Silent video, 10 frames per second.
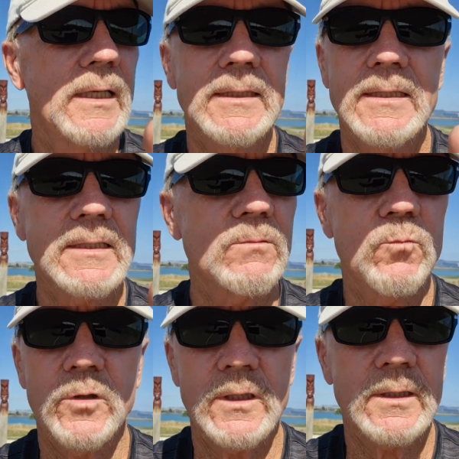It doesn't
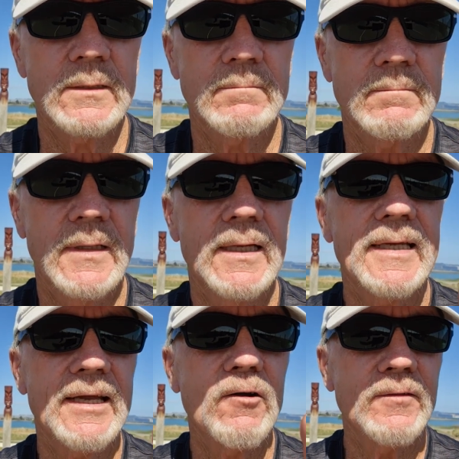work.
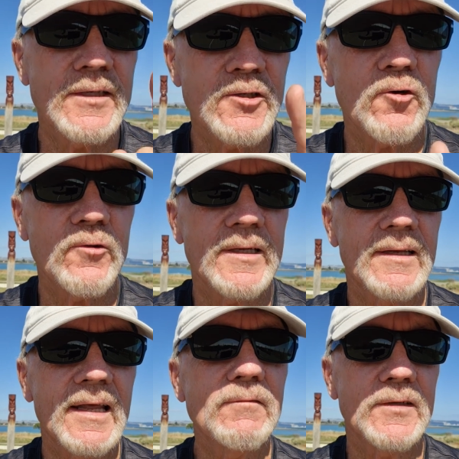Get out and enjoy.
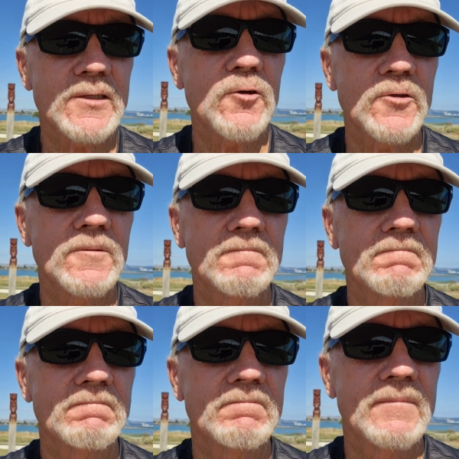Life is good.
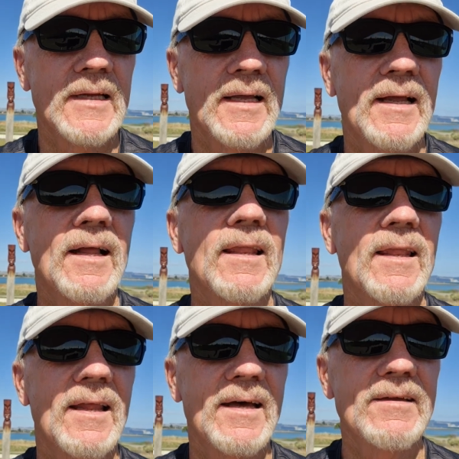
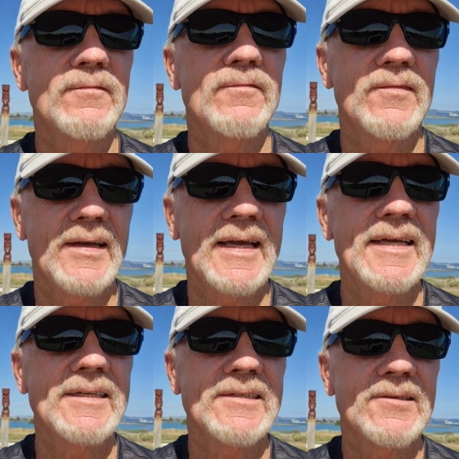Life
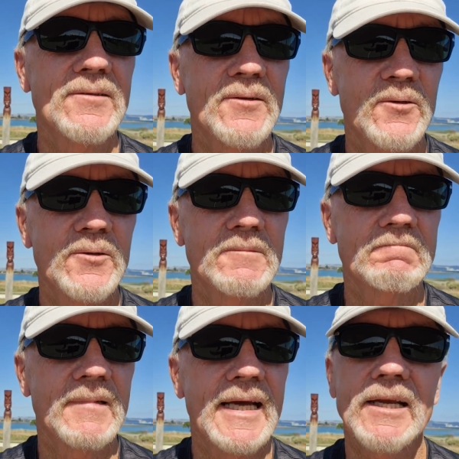is good.
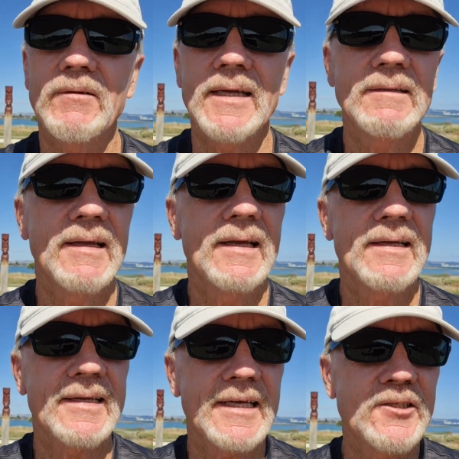Anyway,
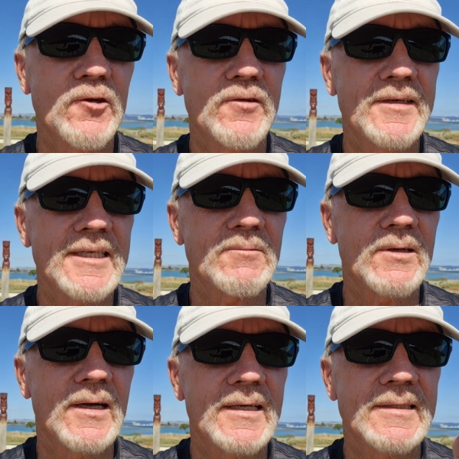catch you on the next one,
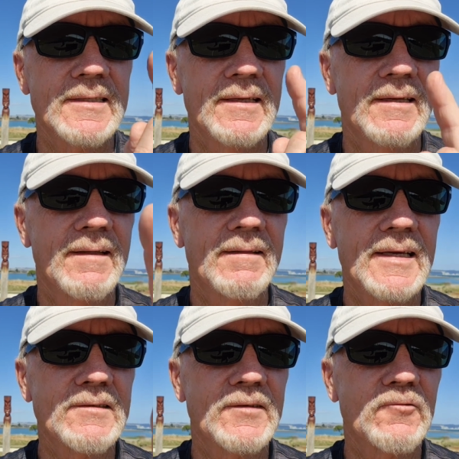guys.
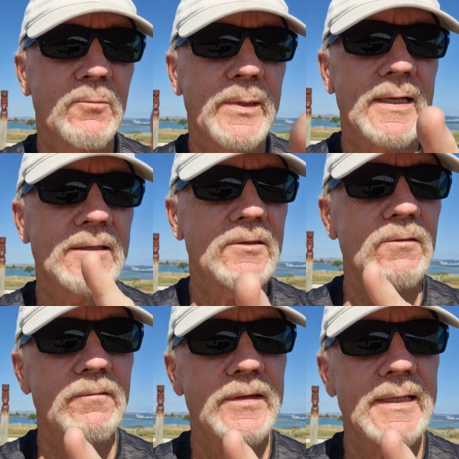Thanks for dropping in.
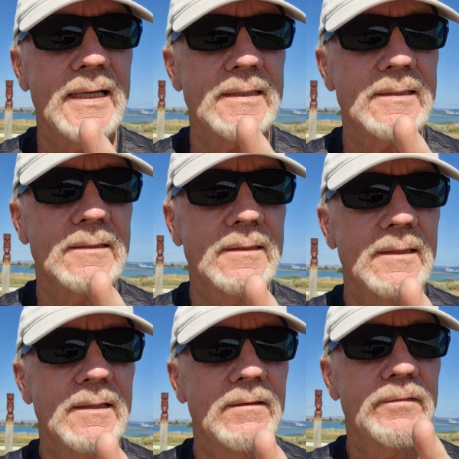Don't forget,
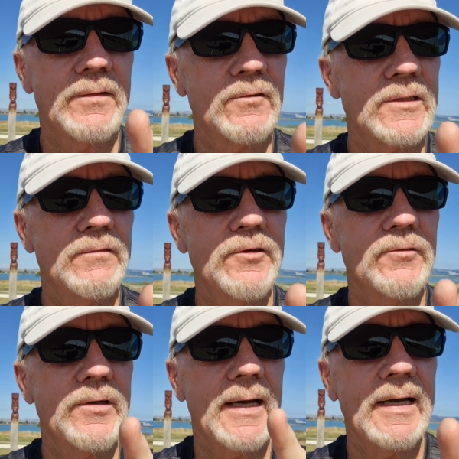for those of you
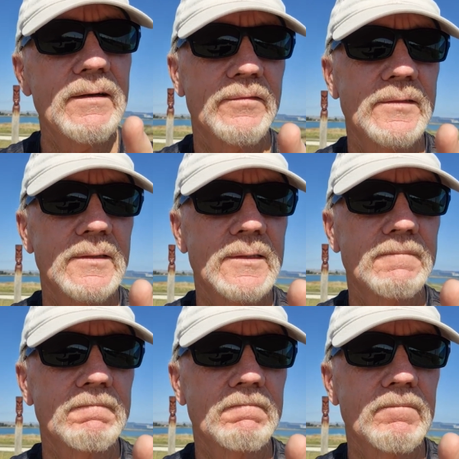that haven't
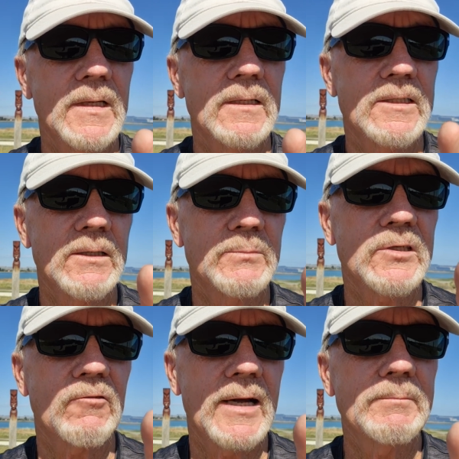
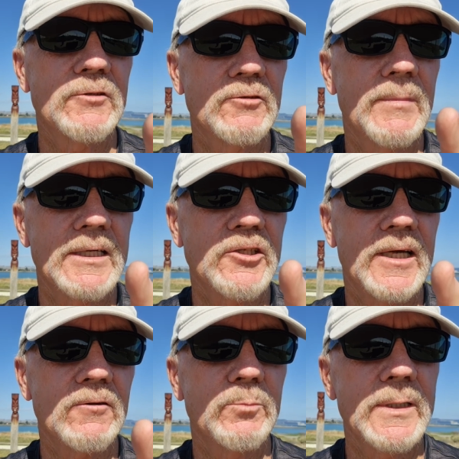subscribed to my
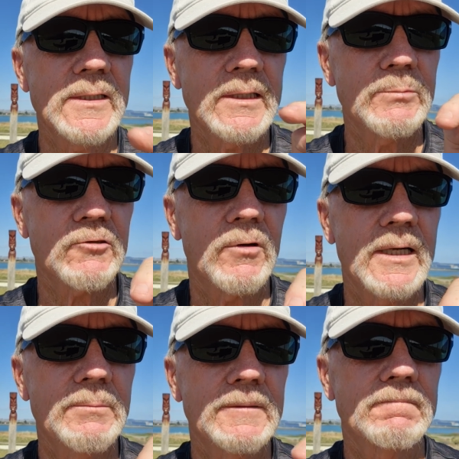channel, please
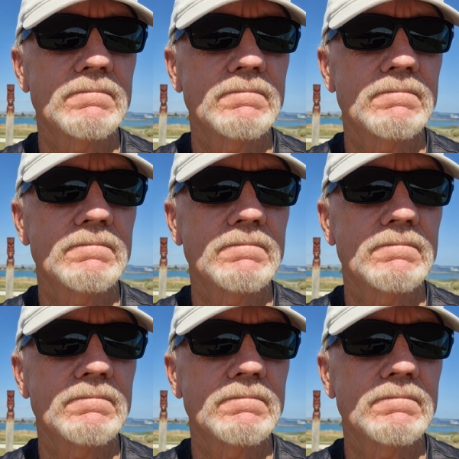subscribe,